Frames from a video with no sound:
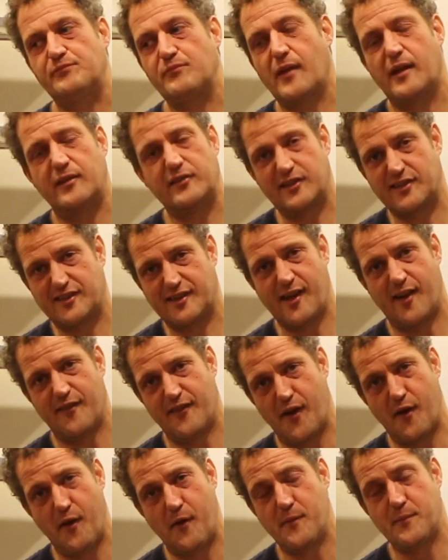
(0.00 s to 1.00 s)
and
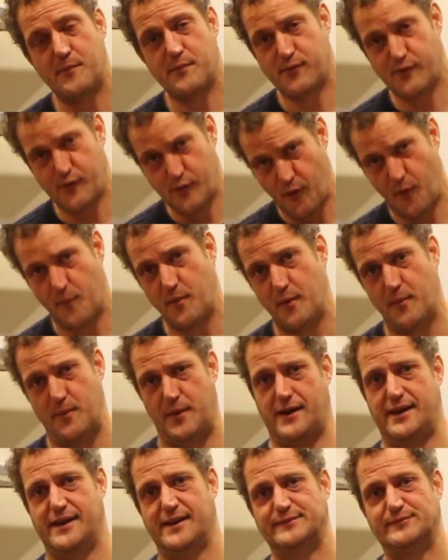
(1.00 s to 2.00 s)
discover
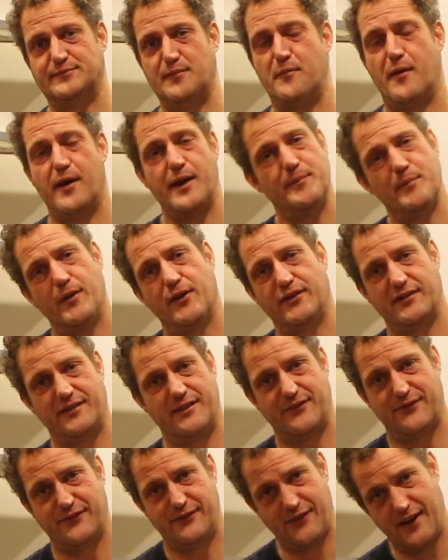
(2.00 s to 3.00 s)
probably my most
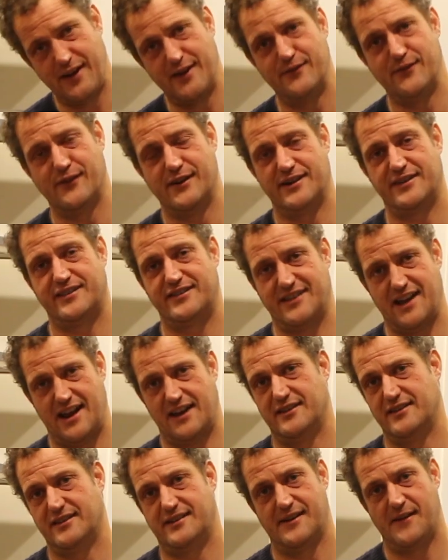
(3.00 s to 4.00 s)
favourite
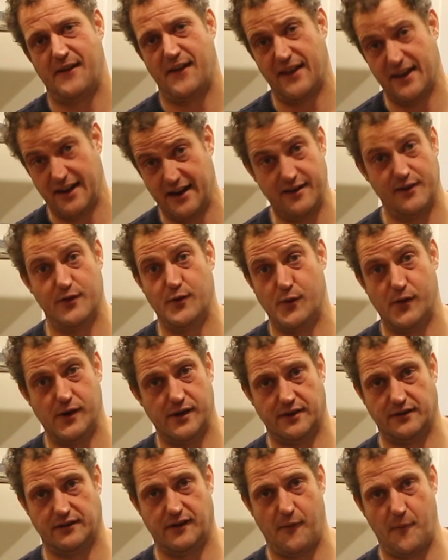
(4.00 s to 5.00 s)
salad in the
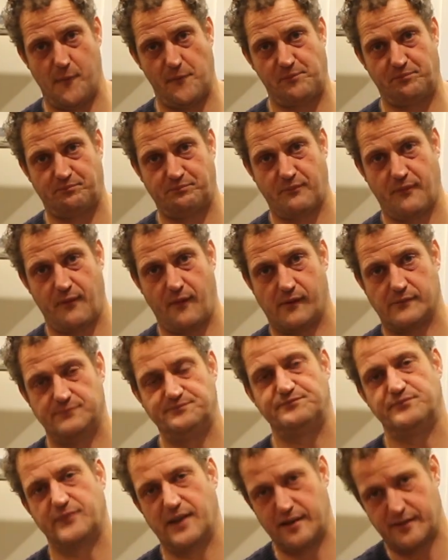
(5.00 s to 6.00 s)
world.
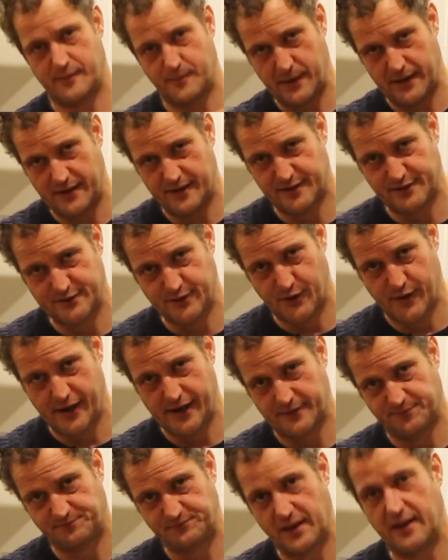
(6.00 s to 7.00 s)
It's been a joy.
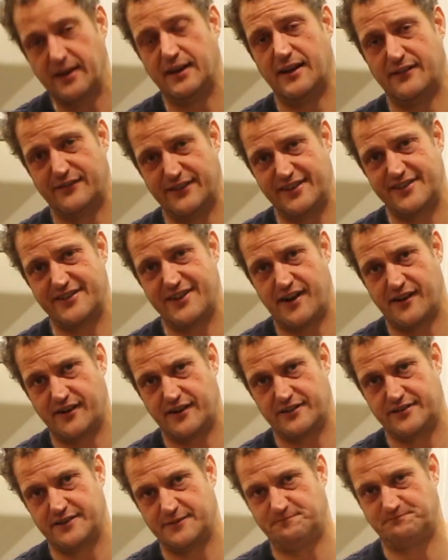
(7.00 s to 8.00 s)
Love and
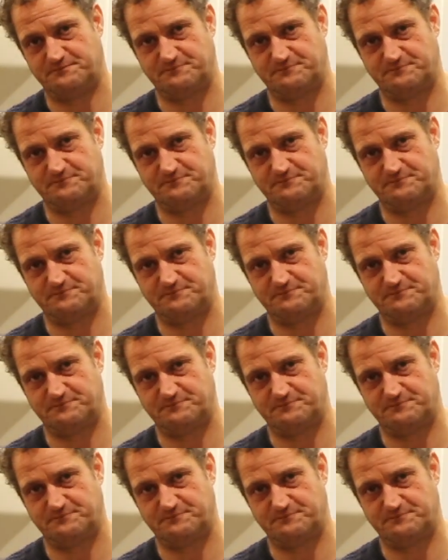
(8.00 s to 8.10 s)
tongues.